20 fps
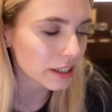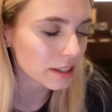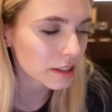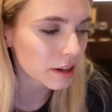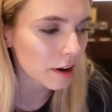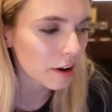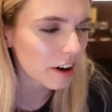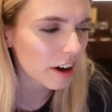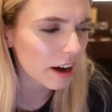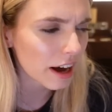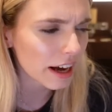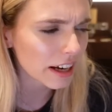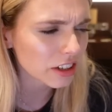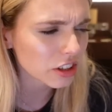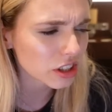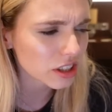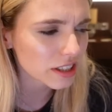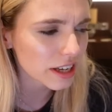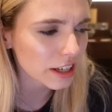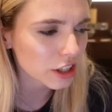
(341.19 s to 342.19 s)
So I
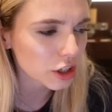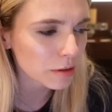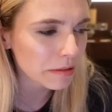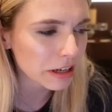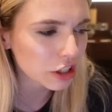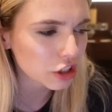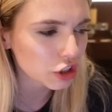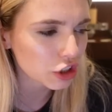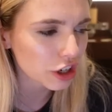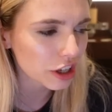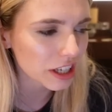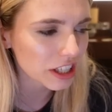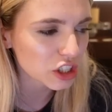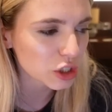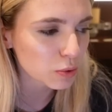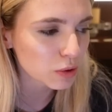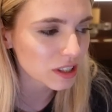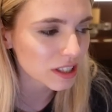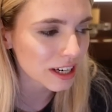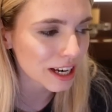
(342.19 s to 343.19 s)
just had to make sure that she
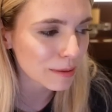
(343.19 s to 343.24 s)
wasn't